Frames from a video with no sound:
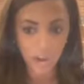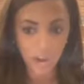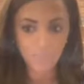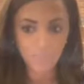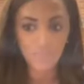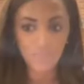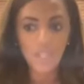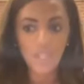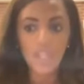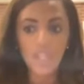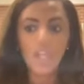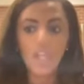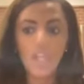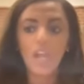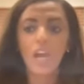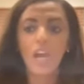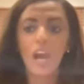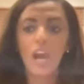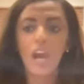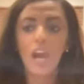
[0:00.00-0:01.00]
Tigray.
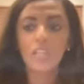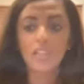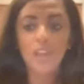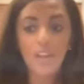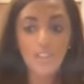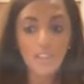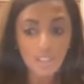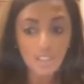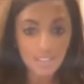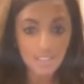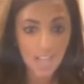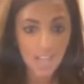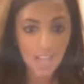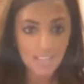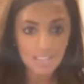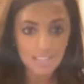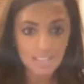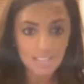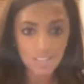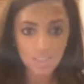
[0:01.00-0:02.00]

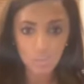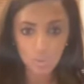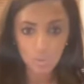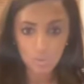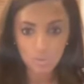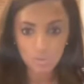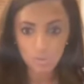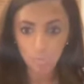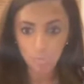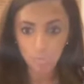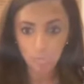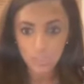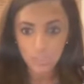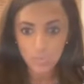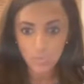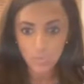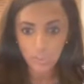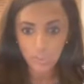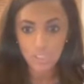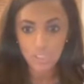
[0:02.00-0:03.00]
Nonetheless, those
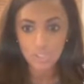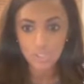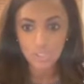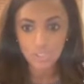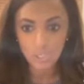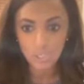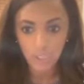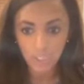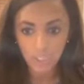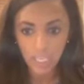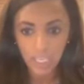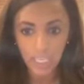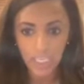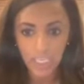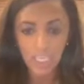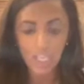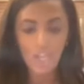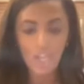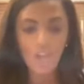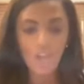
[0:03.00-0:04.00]
reports were
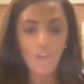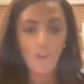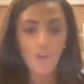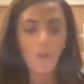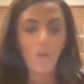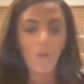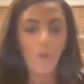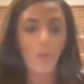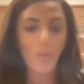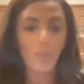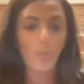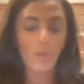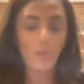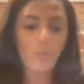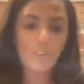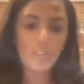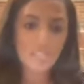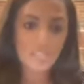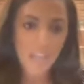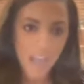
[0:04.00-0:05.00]
concerning, but
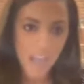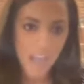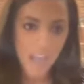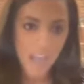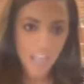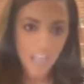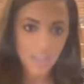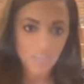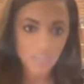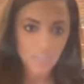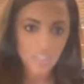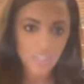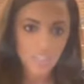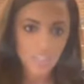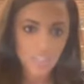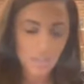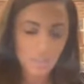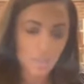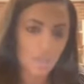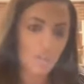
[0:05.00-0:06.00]
over time,
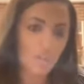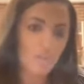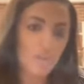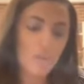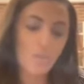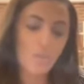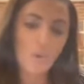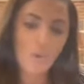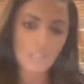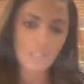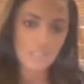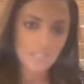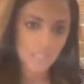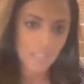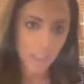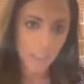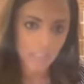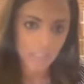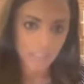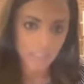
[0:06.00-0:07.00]
it appeared to be one
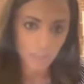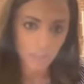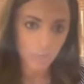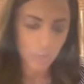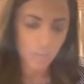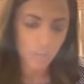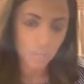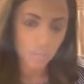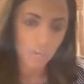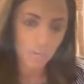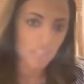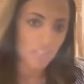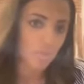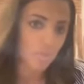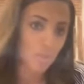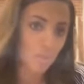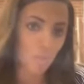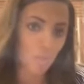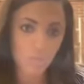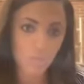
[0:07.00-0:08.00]
sided. There were never any
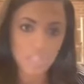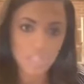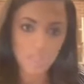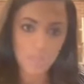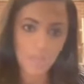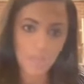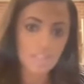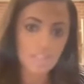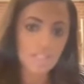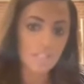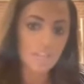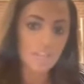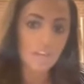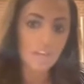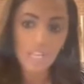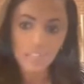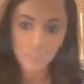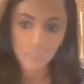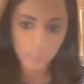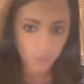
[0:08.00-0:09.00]
reports about
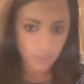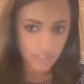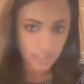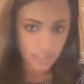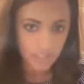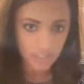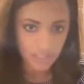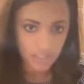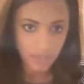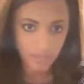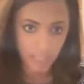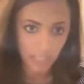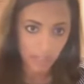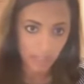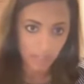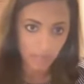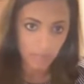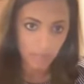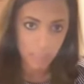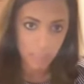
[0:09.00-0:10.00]
Tigrayan forces that may
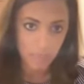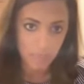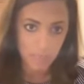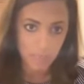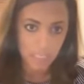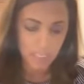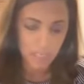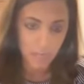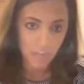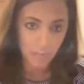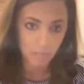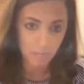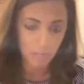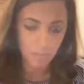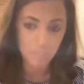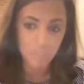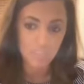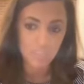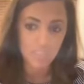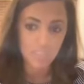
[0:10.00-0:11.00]
have maybe
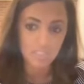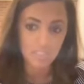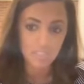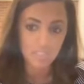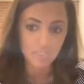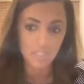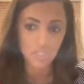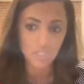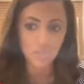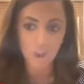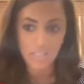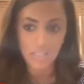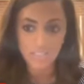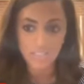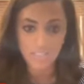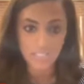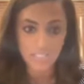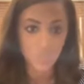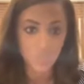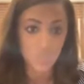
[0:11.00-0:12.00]
um, committed some
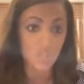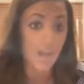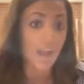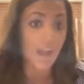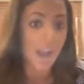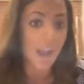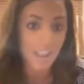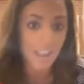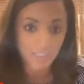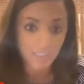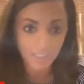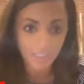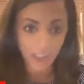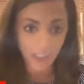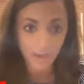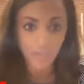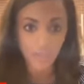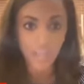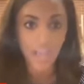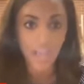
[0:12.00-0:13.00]
atrocities, which I
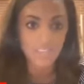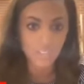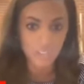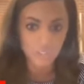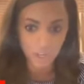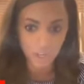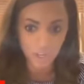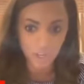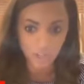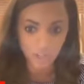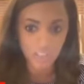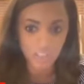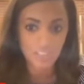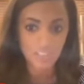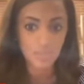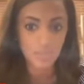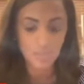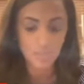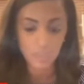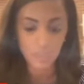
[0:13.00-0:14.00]
found as a
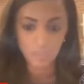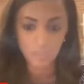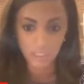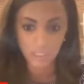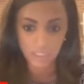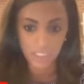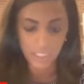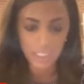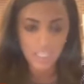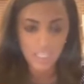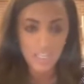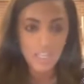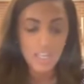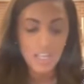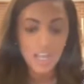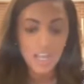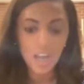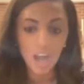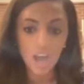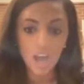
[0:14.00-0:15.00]
journalist to be really
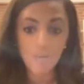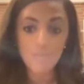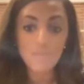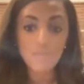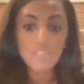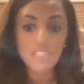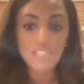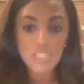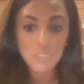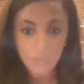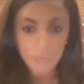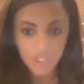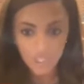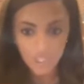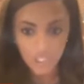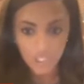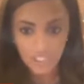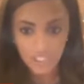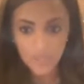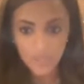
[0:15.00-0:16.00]
um,
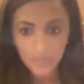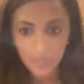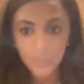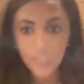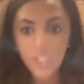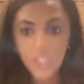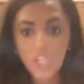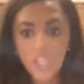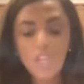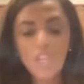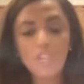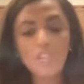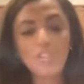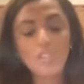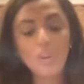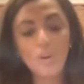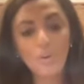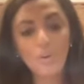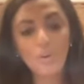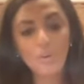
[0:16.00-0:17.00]
suspicious.
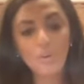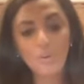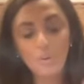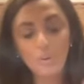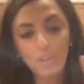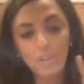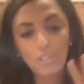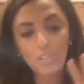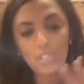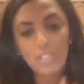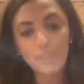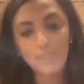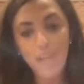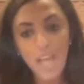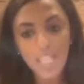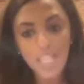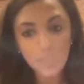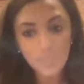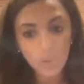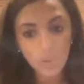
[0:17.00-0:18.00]
So Let's
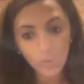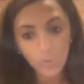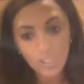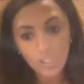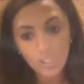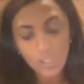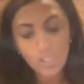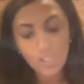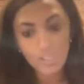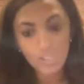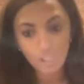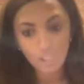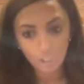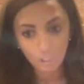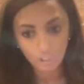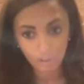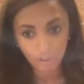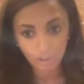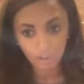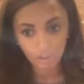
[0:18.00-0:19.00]
fast forward to
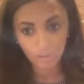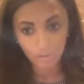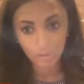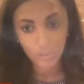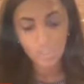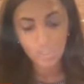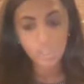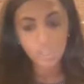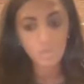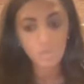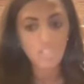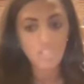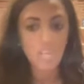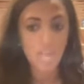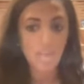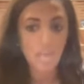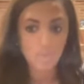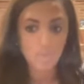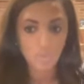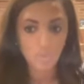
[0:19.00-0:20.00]
June when the New York
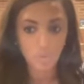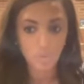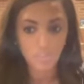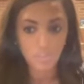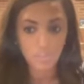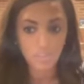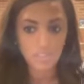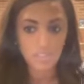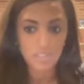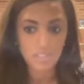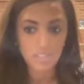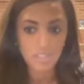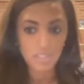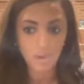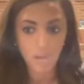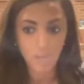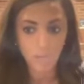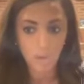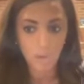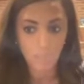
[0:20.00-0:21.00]
Times reported that the
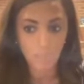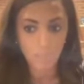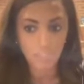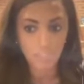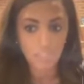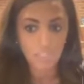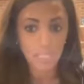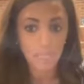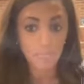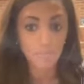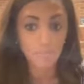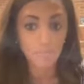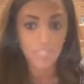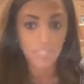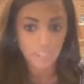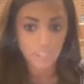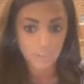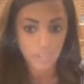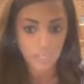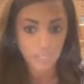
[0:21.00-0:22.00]
Tigray rebels claimed
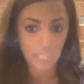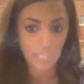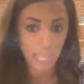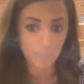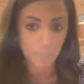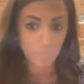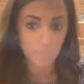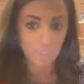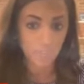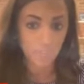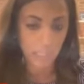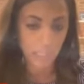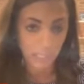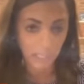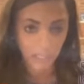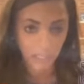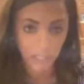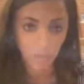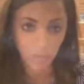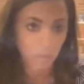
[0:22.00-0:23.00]
victory and captured
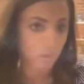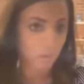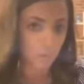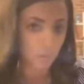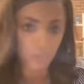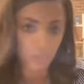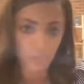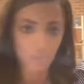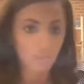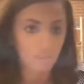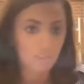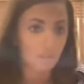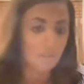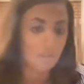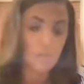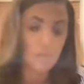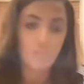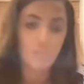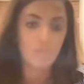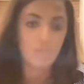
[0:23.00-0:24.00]
Megalayore. The federal
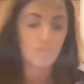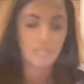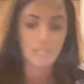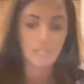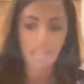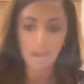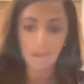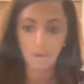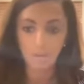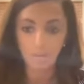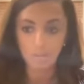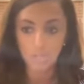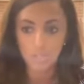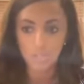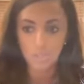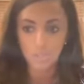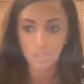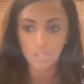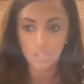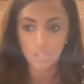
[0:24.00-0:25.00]
government retreated, however,
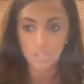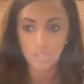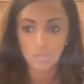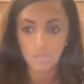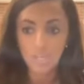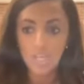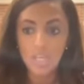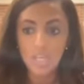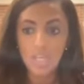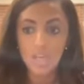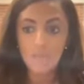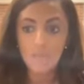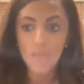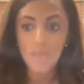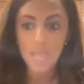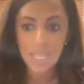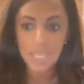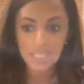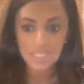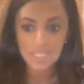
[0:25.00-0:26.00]
you want to
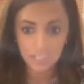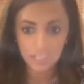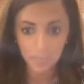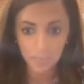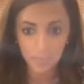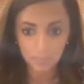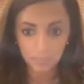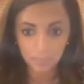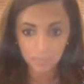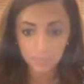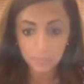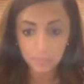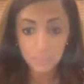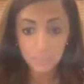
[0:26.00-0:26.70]
paint it.